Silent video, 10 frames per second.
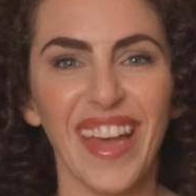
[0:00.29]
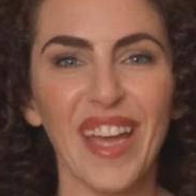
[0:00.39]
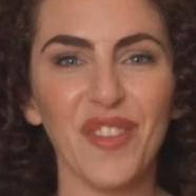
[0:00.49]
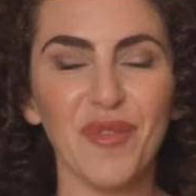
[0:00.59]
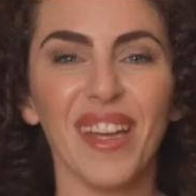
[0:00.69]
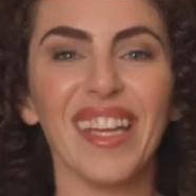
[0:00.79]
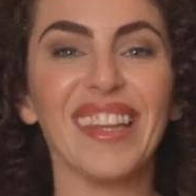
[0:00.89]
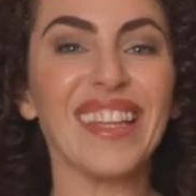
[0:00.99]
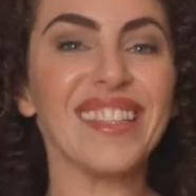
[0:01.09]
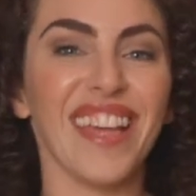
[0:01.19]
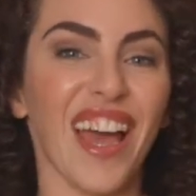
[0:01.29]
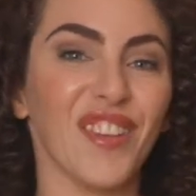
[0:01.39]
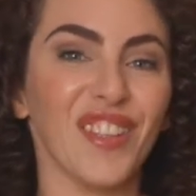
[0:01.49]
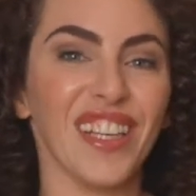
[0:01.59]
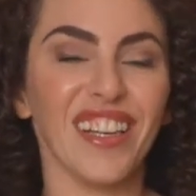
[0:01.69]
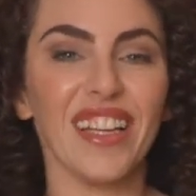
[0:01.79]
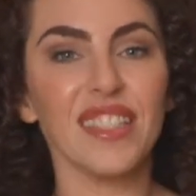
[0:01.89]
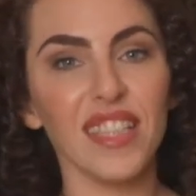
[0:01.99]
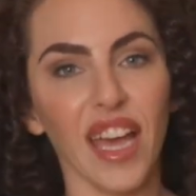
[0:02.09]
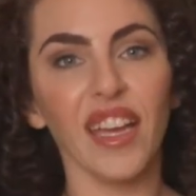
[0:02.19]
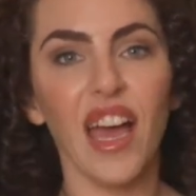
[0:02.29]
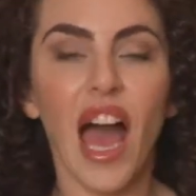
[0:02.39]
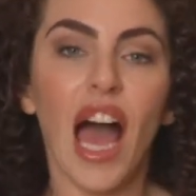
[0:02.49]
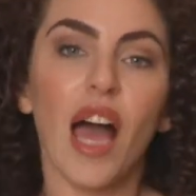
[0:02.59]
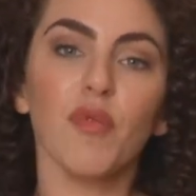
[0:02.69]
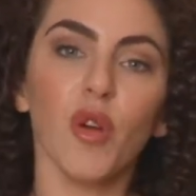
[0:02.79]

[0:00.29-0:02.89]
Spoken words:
Hey everybody, Lindsay Adler here, and today I'm